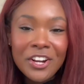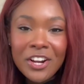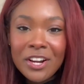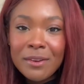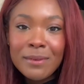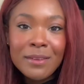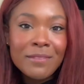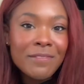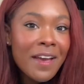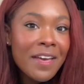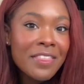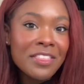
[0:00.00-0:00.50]
going to
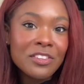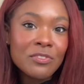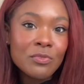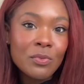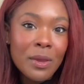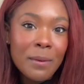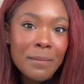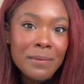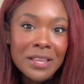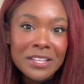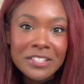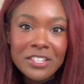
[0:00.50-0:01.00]
be fine this
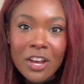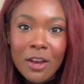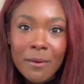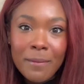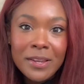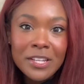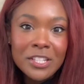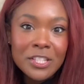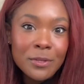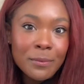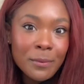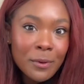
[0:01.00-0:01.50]
week, but let's talk about
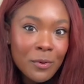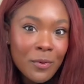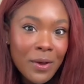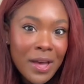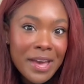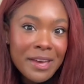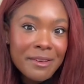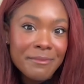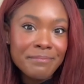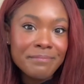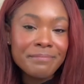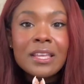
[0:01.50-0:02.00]
it super
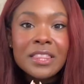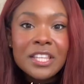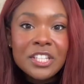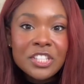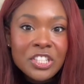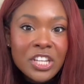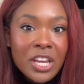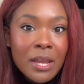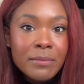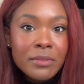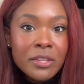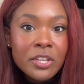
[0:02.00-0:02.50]
quick. The
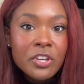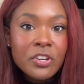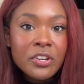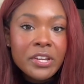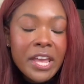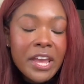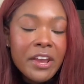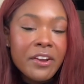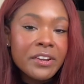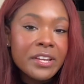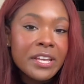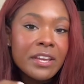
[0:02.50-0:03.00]
shame that you're
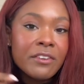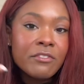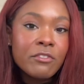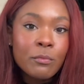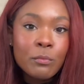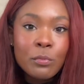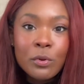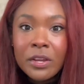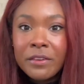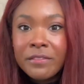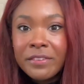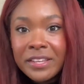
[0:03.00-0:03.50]
carrying from
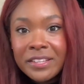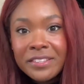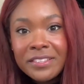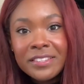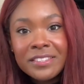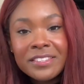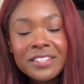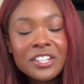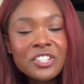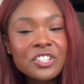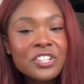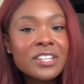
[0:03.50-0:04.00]
previous
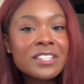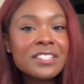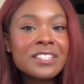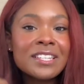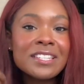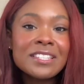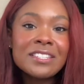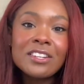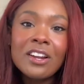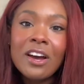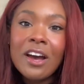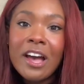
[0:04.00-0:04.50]
decisions
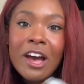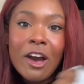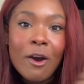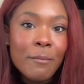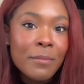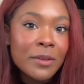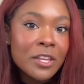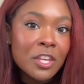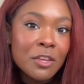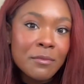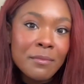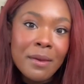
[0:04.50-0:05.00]
is not
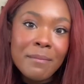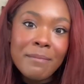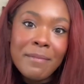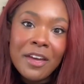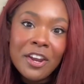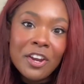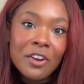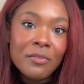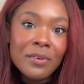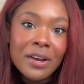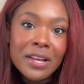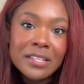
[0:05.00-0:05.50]
helping you make
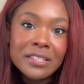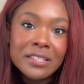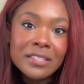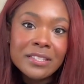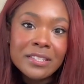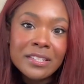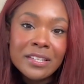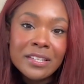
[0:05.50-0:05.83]
better ones,